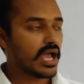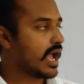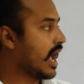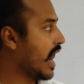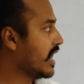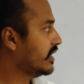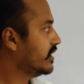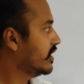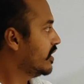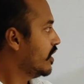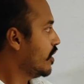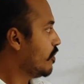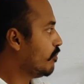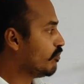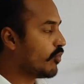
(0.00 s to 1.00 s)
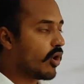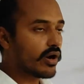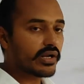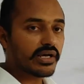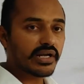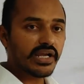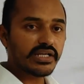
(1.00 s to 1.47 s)
and
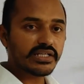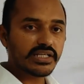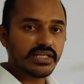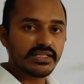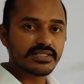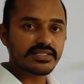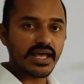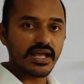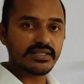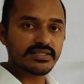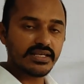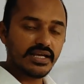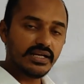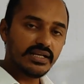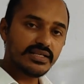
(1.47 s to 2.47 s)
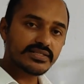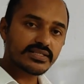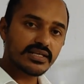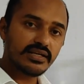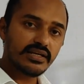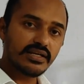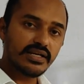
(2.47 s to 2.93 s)
moderate in size.
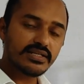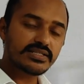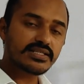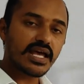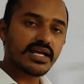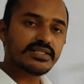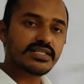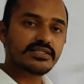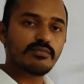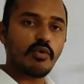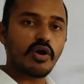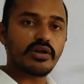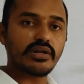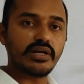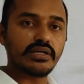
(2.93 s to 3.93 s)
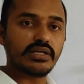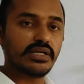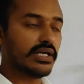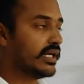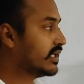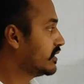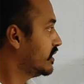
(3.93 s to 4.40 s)
Its size is moderate.
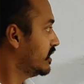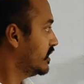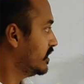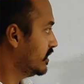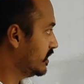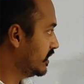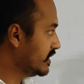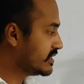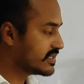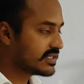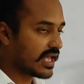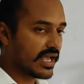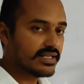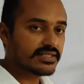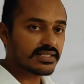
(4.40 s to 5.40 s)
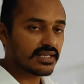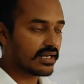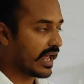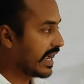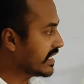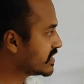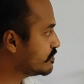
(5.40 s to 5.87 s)
Its size
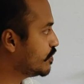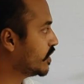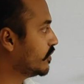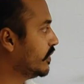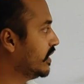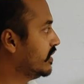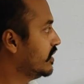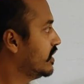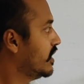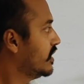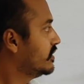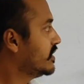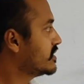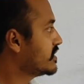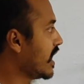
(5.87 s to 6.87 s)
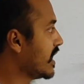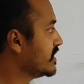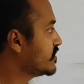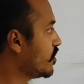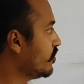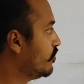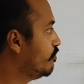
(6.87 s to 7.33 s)
lies between the size
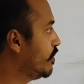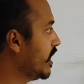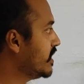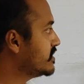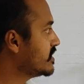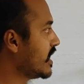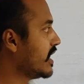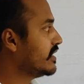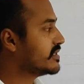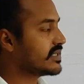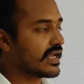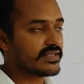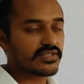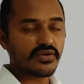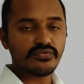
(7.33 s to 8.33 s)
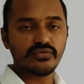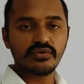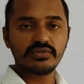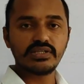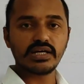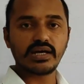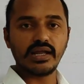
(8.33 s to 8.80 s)
of base and size of
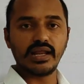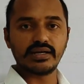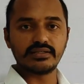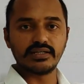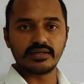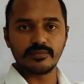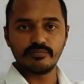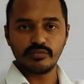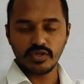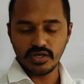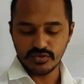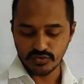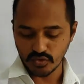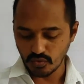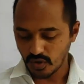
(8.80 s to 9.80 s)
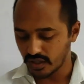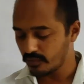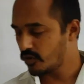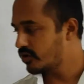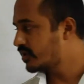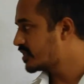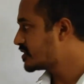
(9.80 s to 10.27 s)
the collector. So what about the